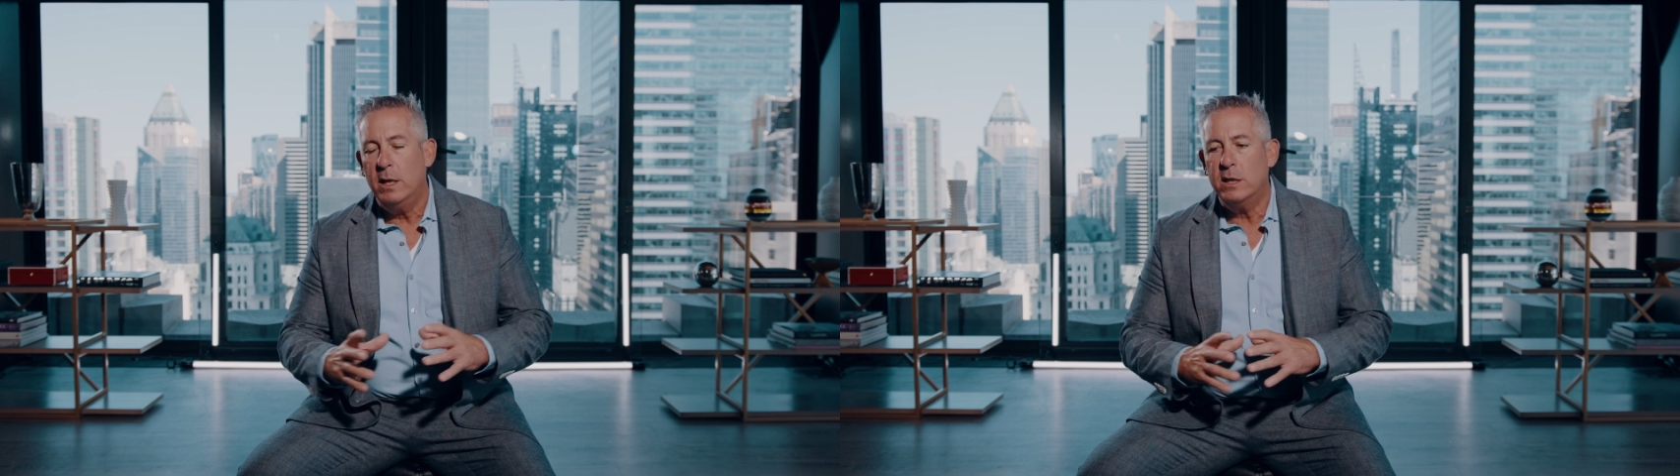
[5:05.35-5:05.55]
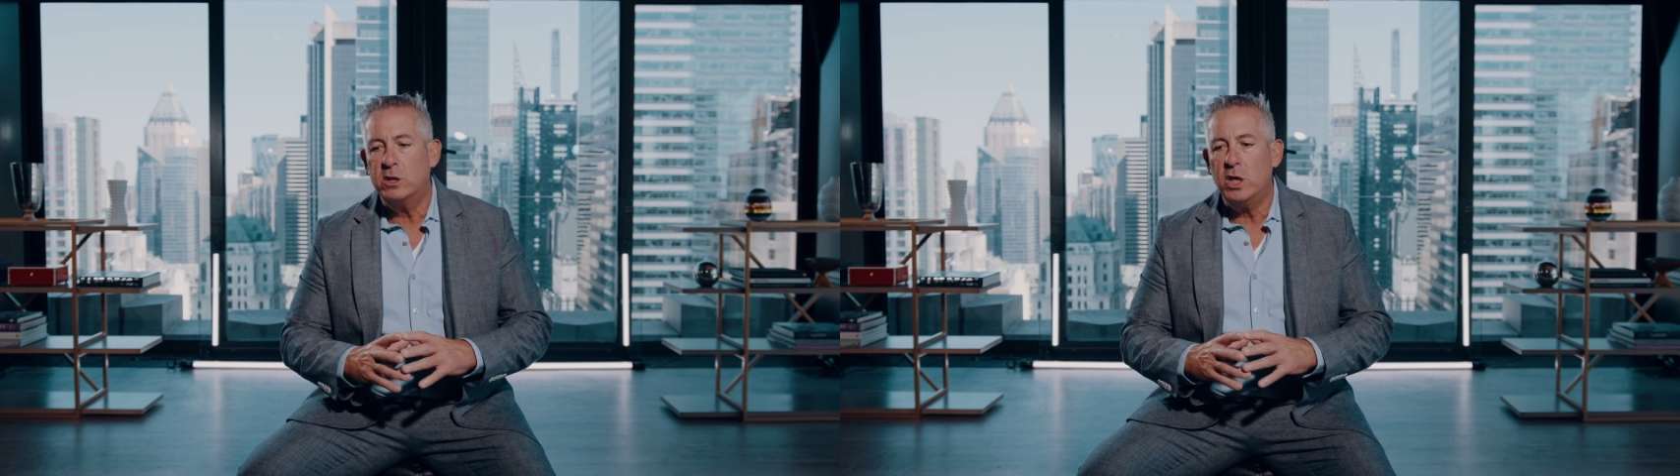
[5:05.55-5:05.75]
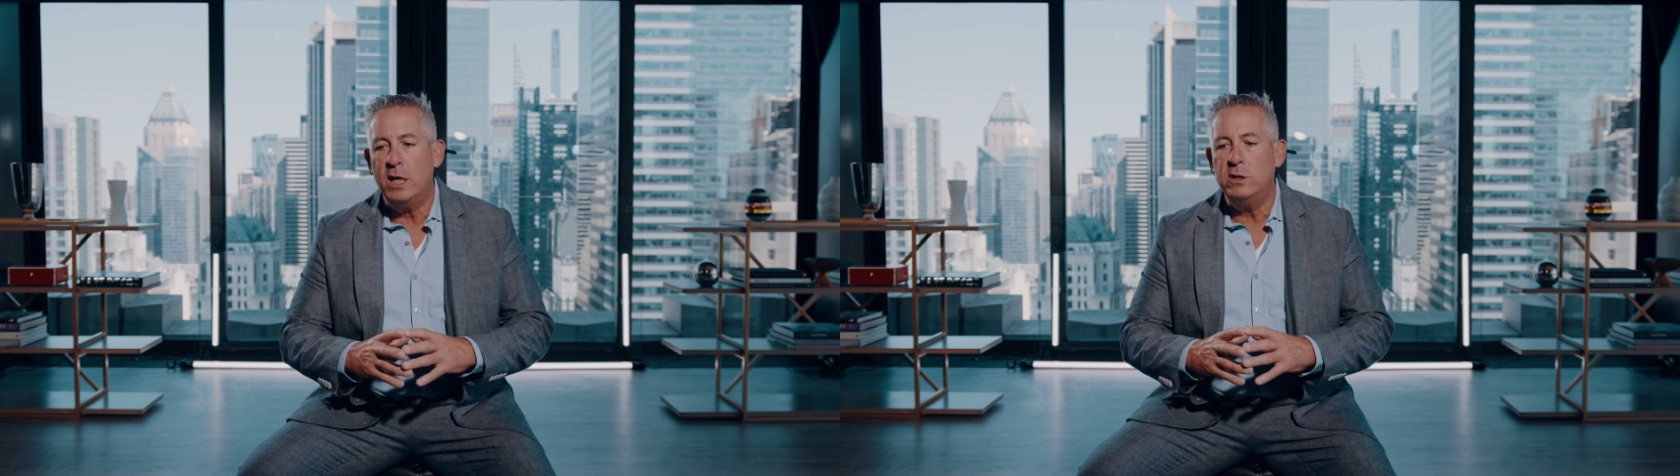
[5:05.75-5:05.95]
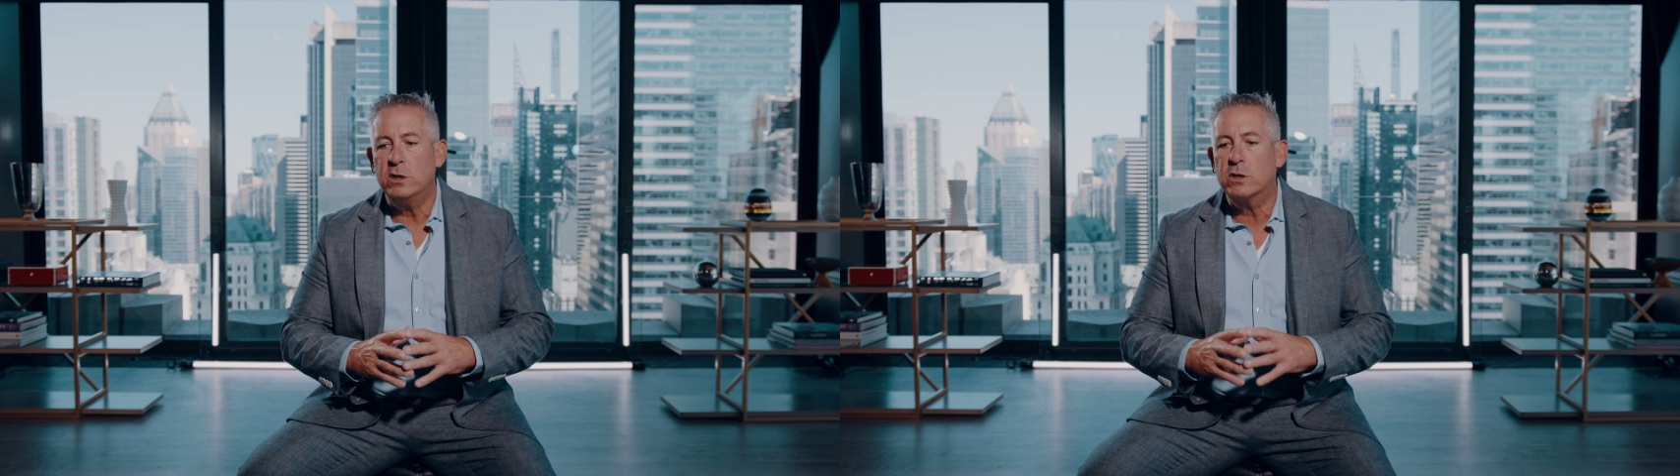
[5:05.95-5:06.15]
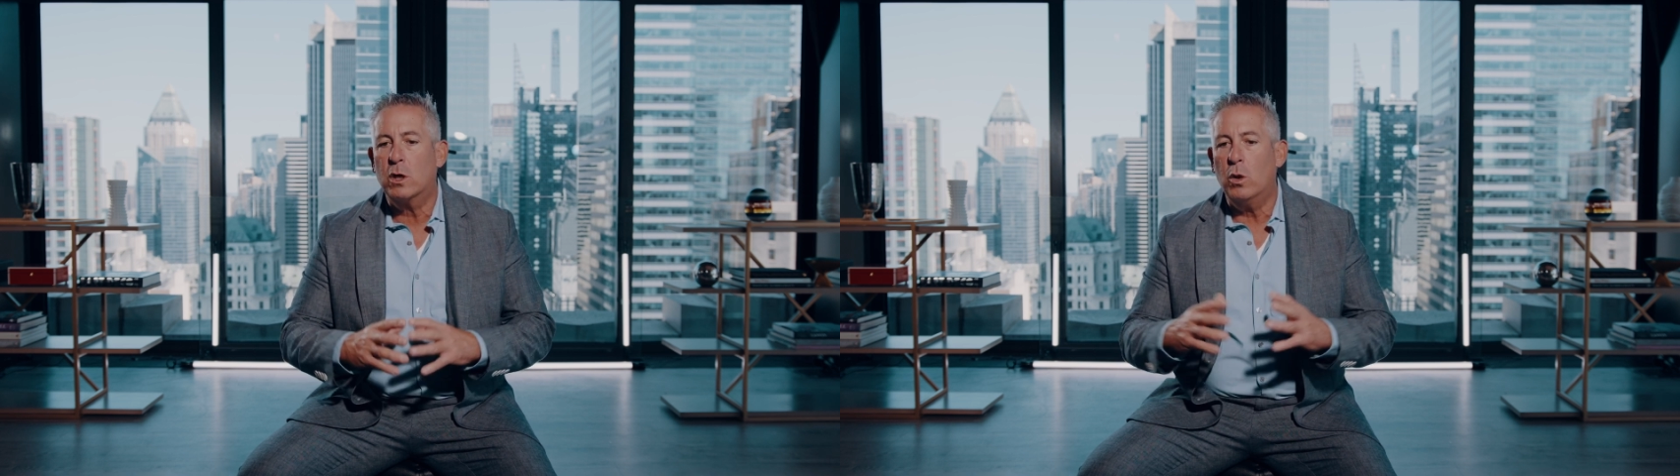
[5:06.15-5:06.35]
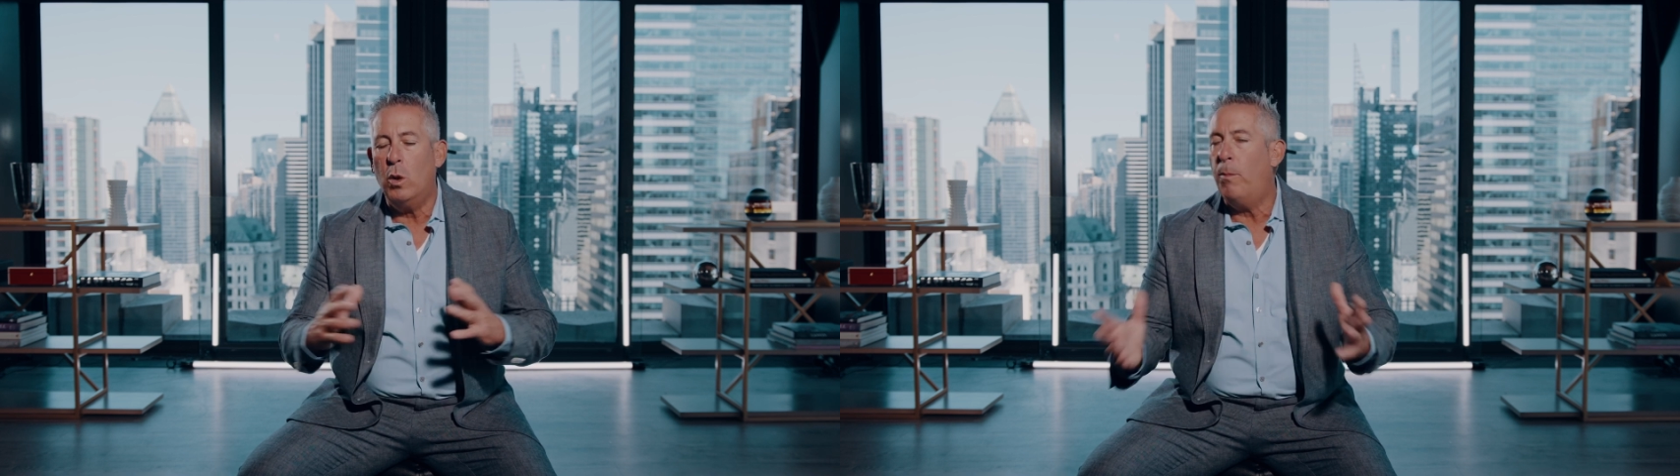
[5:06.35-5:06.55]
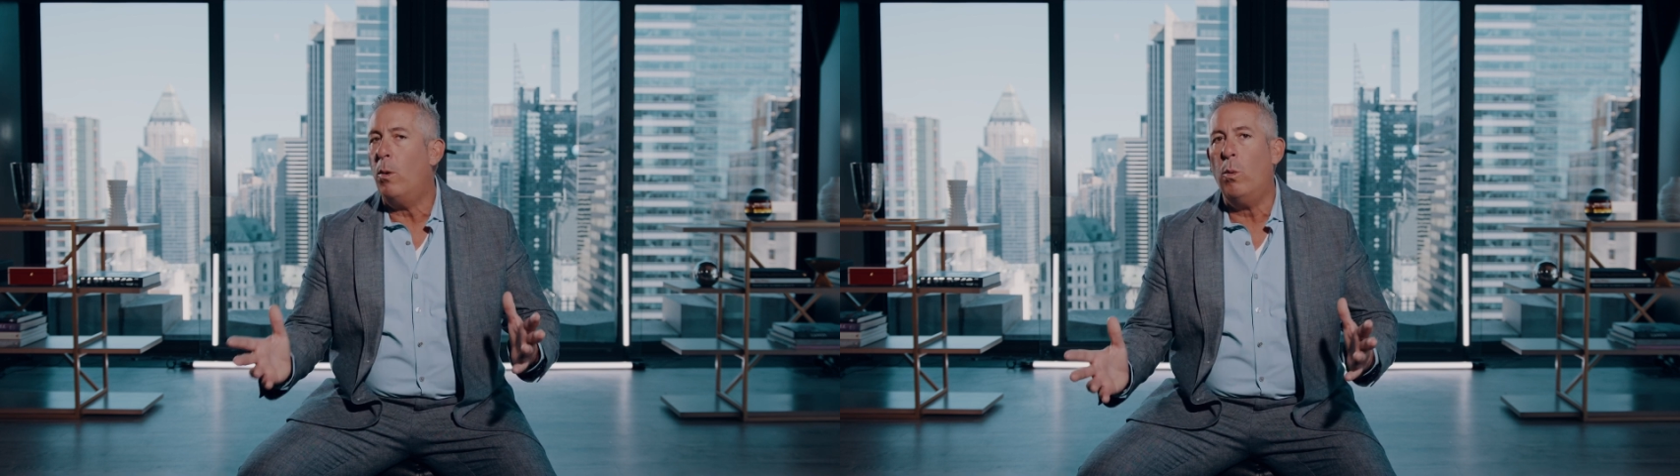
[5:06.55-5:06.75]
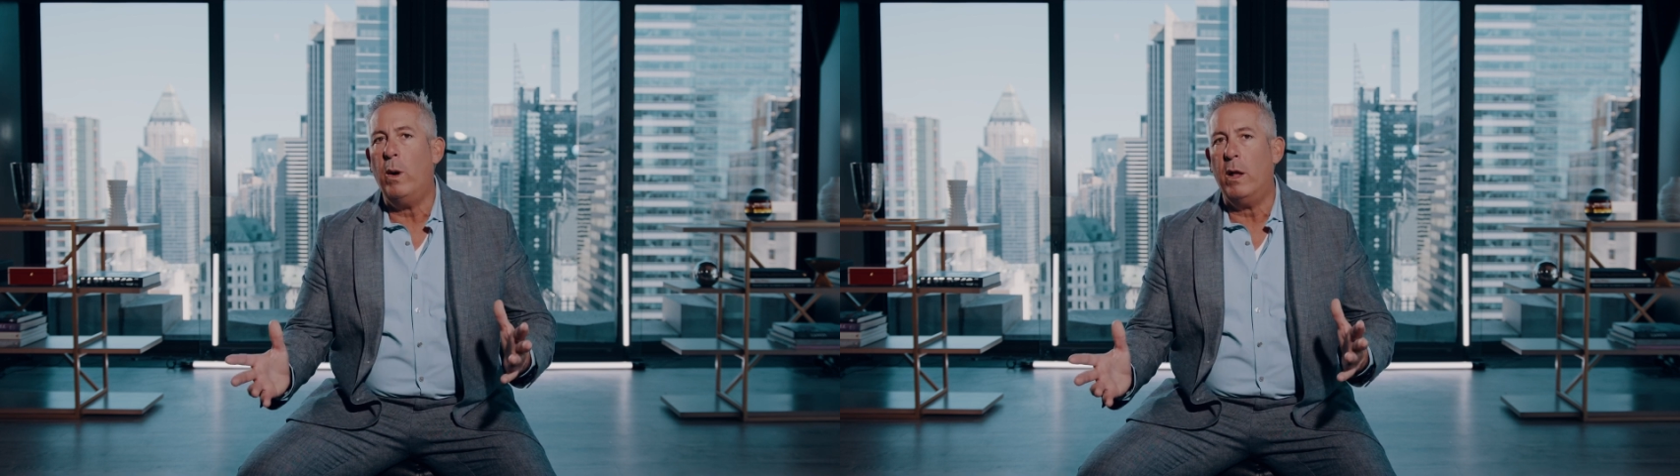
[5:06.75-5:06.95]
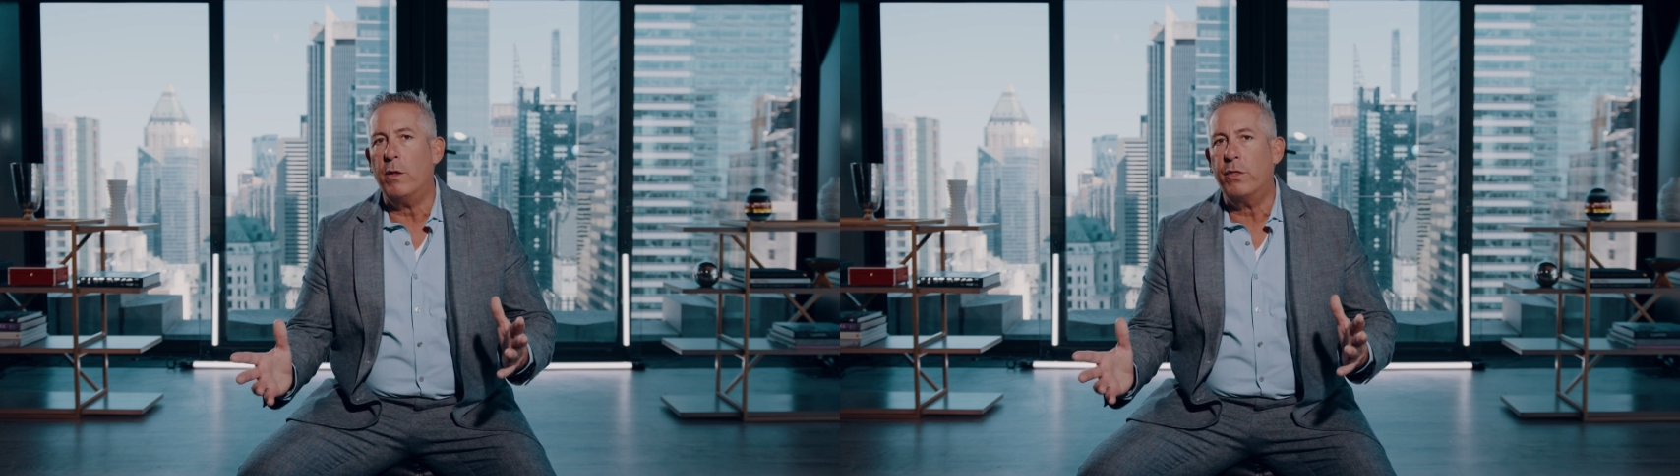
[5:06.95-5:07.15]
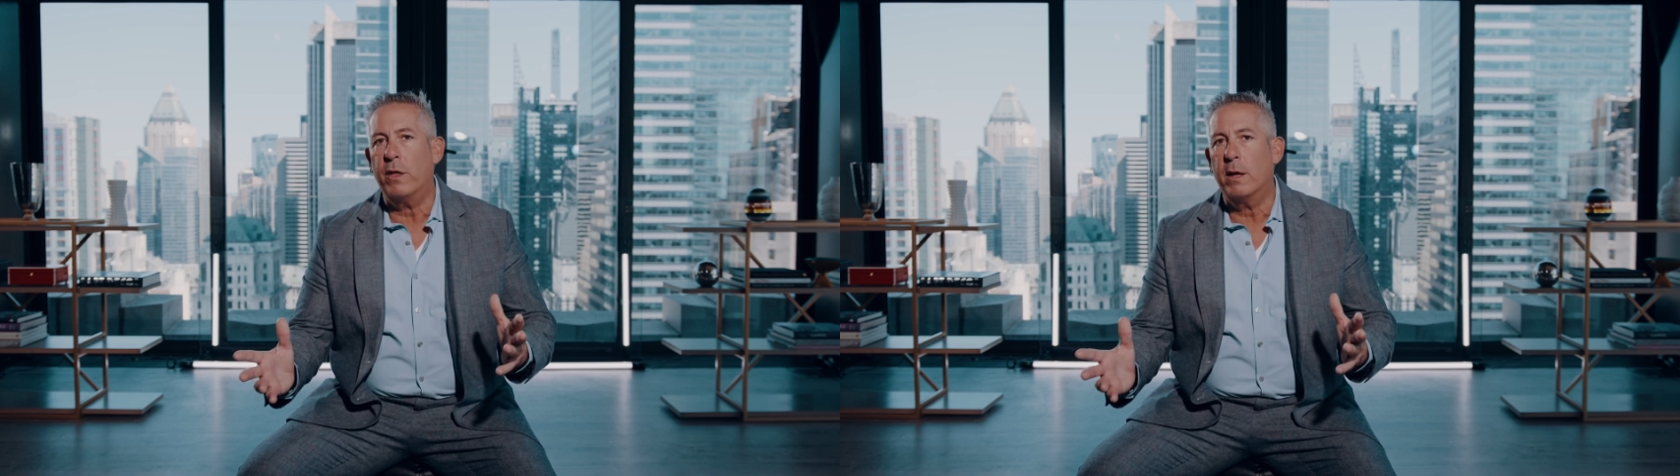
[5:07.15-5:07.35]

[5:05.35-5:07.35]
It changes global wealth.